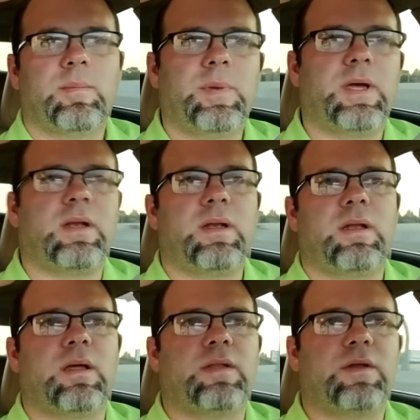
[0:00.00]
but
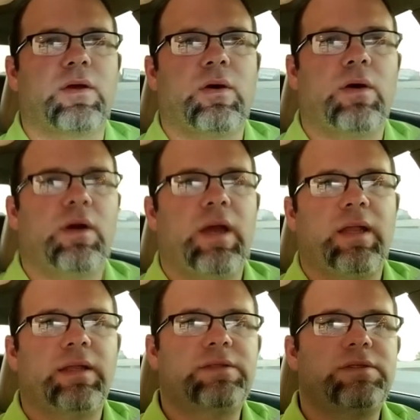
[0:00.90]
the car
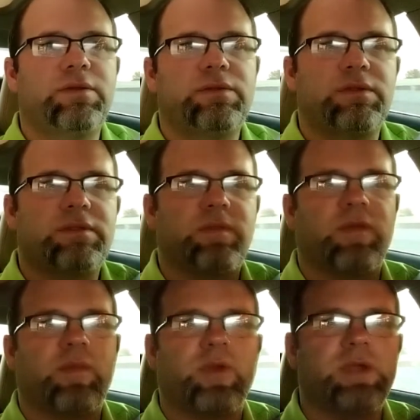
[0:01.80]
had issues and some
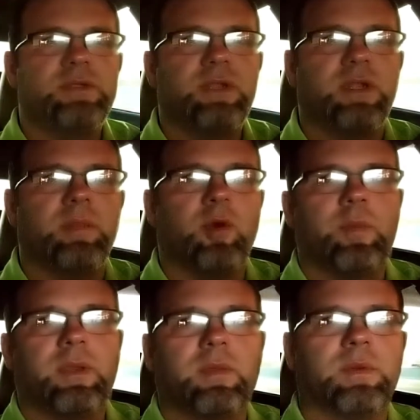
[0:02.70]
vibration, and I'm
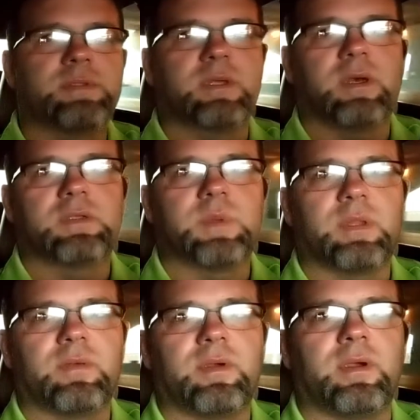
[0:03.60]
hoping it wasn't caused by
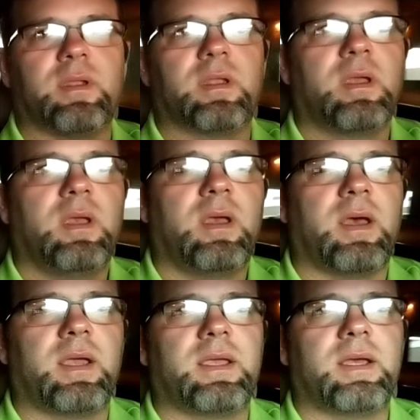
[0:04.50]
the rear
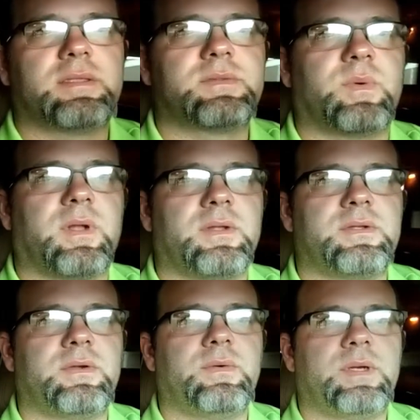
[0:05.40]
end. I guess what I'll
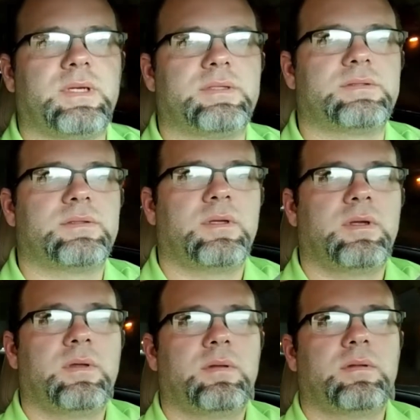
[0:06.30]
do is
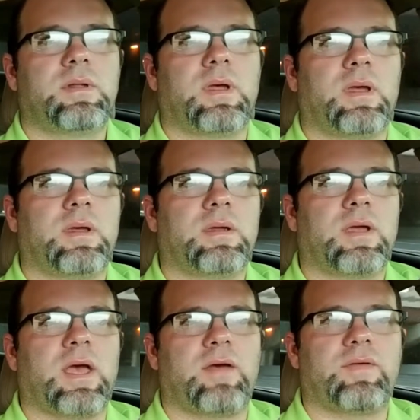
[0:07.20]

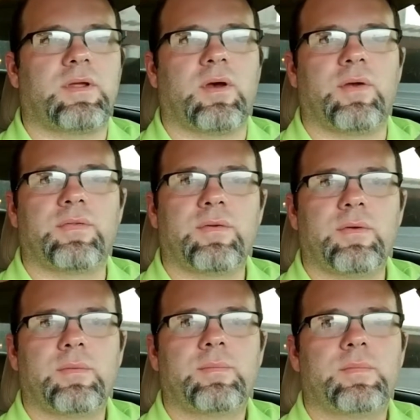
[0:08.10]
have it gone
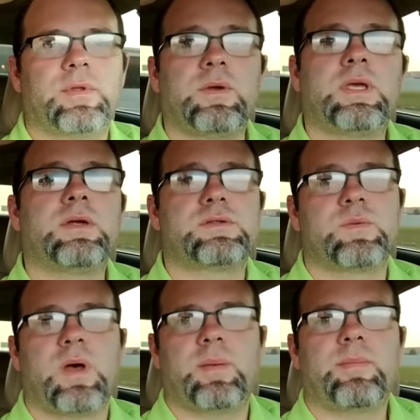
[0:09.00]
through, do a gear
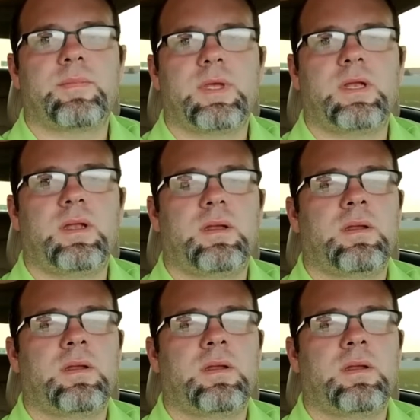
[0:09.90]
swap in it,